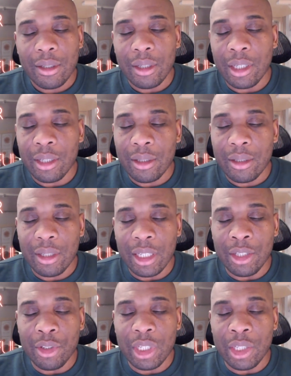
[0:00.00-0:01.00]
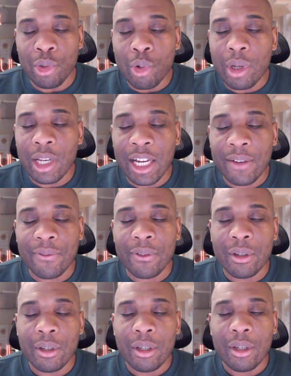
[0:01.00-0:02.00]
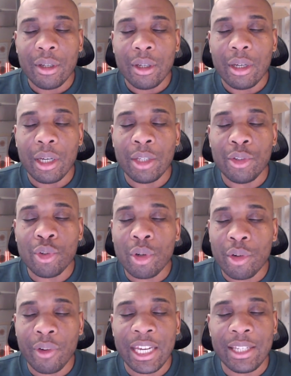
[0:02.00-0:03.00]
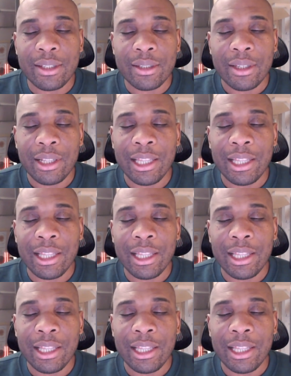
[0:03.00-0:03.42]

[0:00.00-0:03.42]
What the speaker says: your love and your grace.